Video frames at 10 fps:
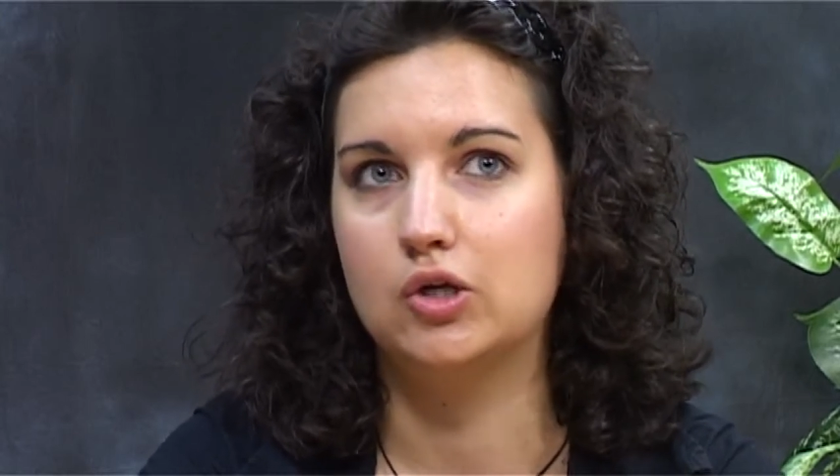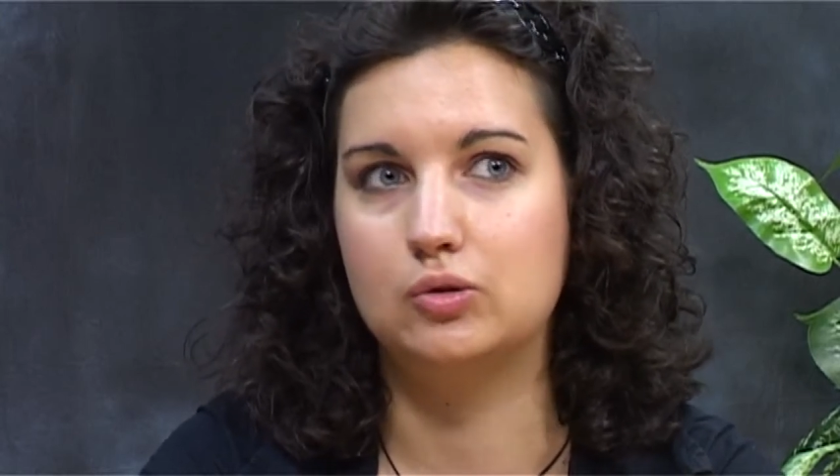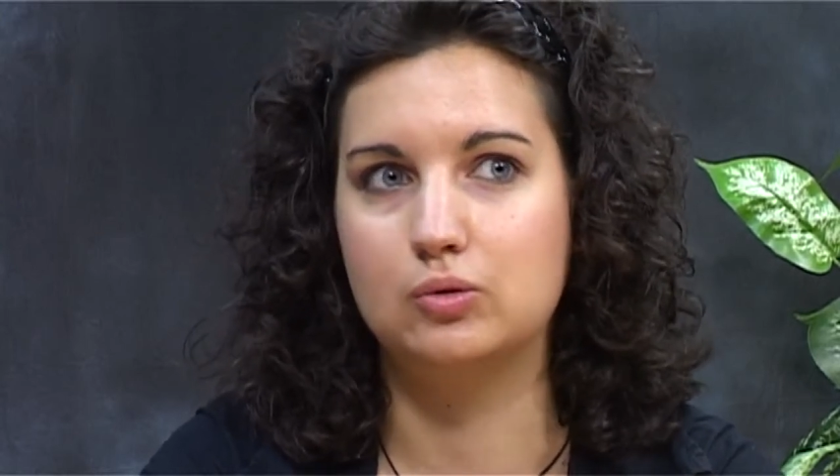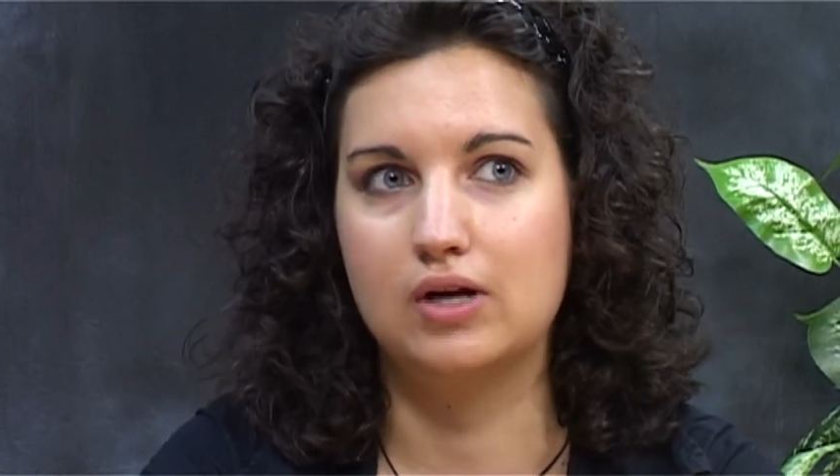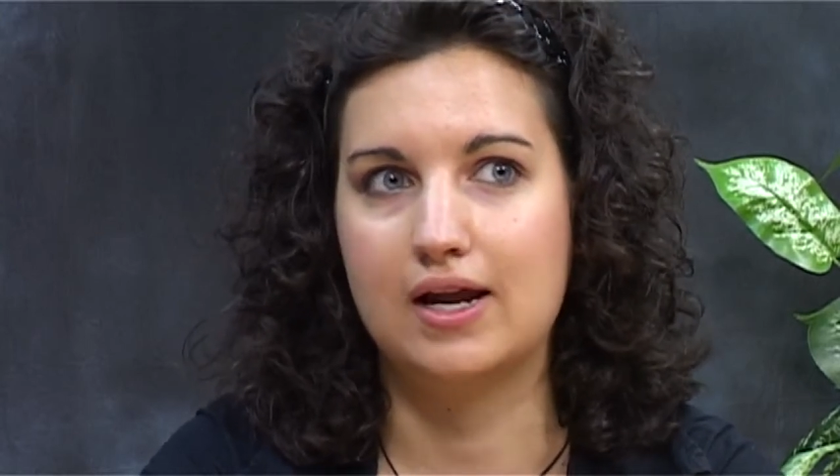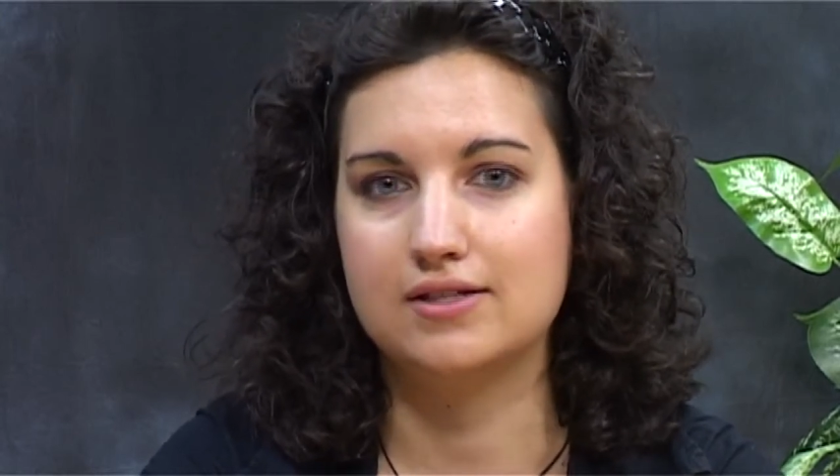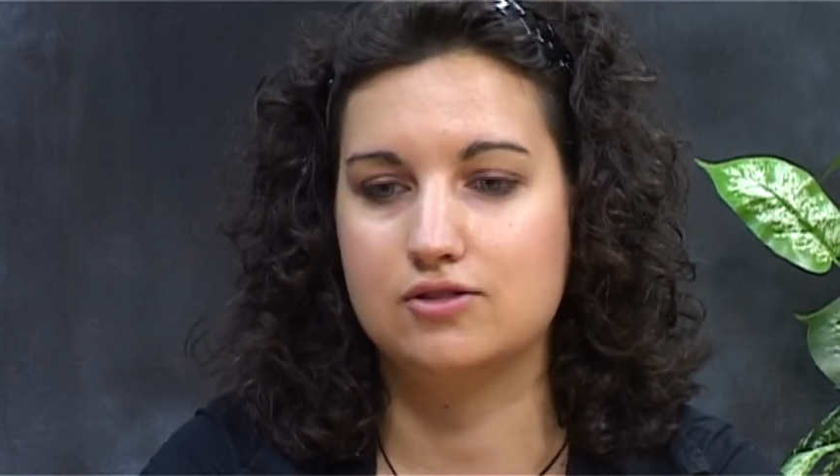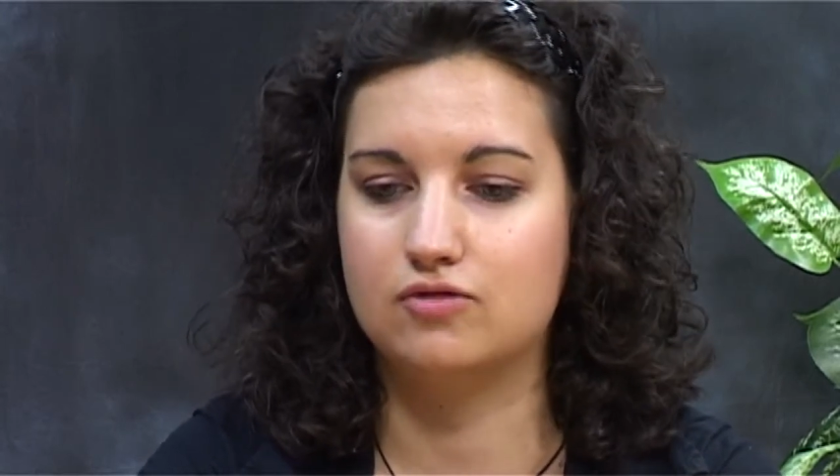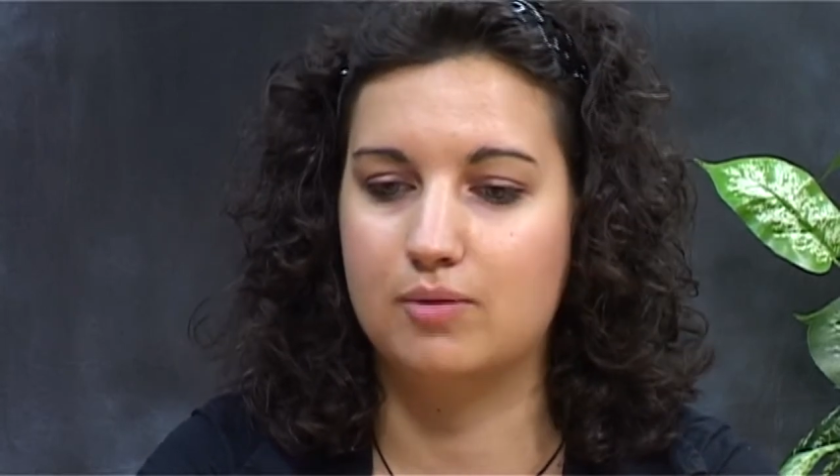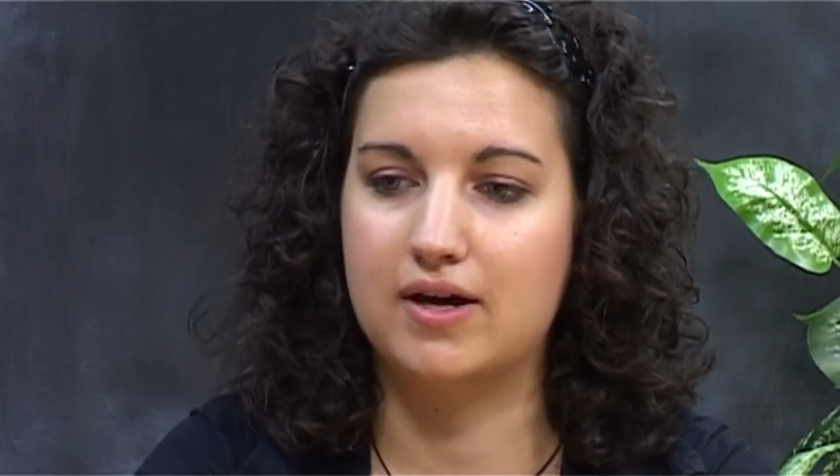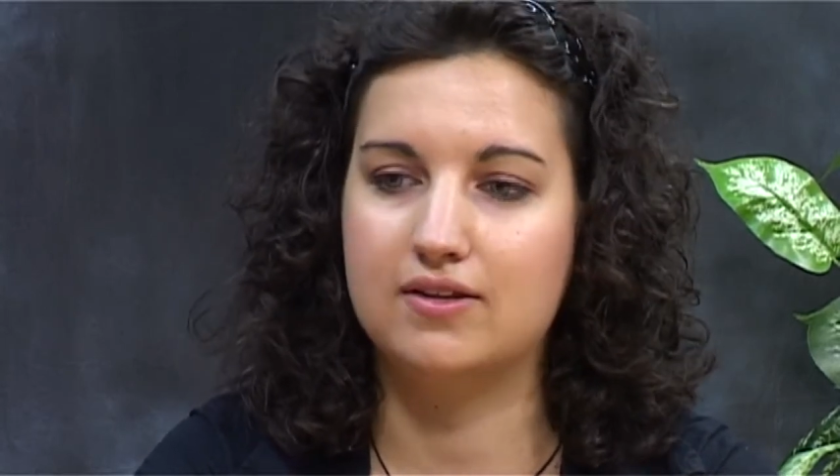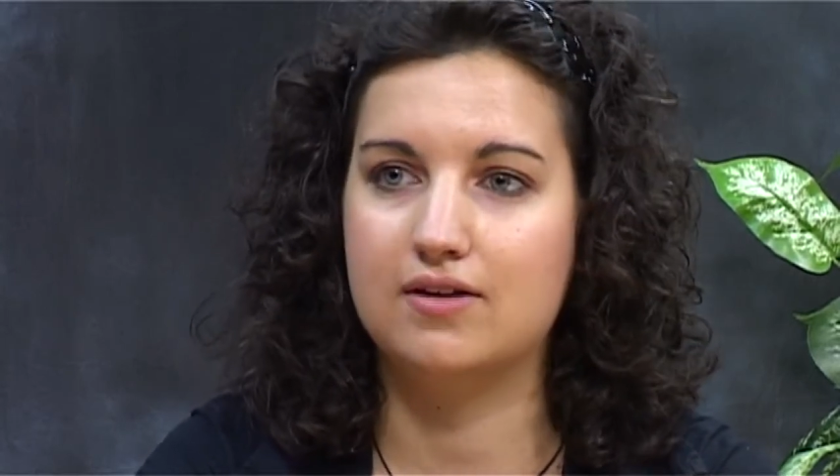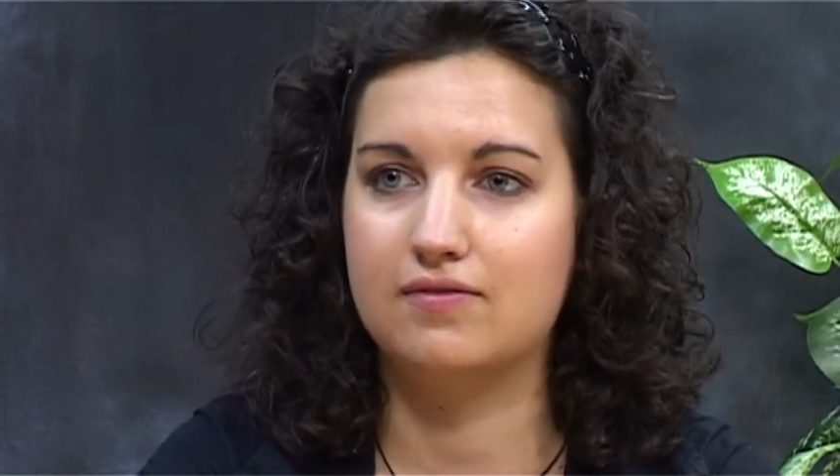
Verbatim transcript: two classes from other